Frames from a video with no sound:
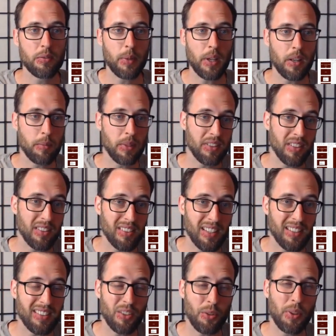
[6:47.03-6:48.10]
been in business
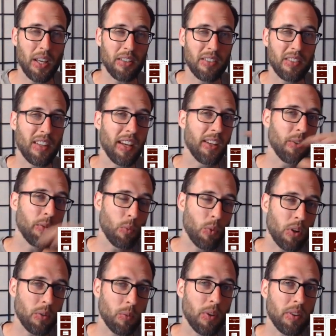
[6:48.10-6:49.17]
since 2010 and
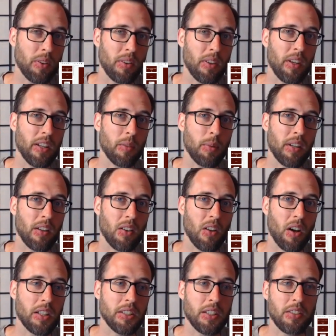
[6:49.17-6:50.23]
worked with independent
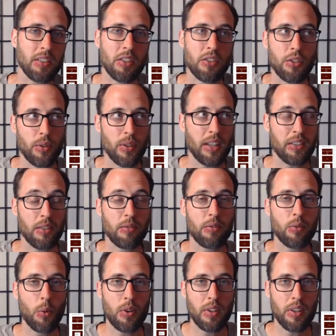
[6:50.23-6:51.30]
lodging since
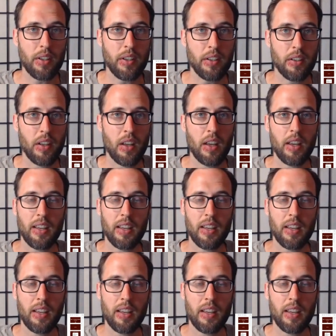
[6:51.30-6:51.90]
2014.